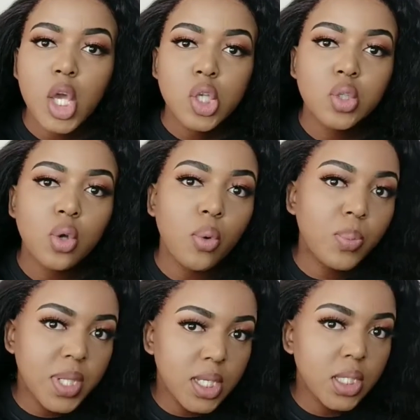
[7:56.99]
So
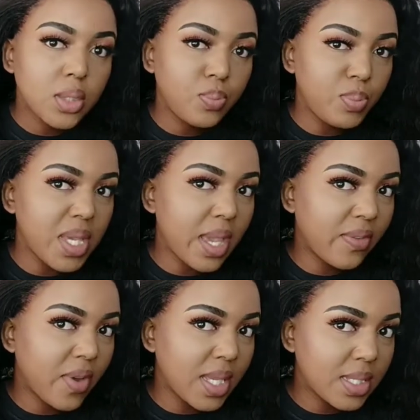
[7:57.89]
please be
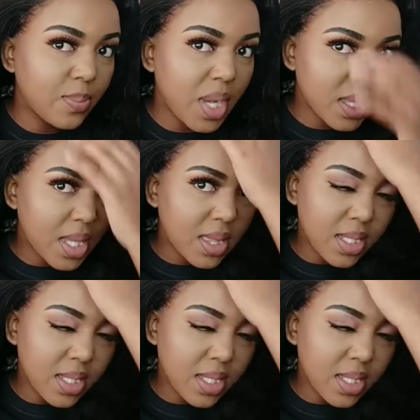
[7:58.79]
advised about that.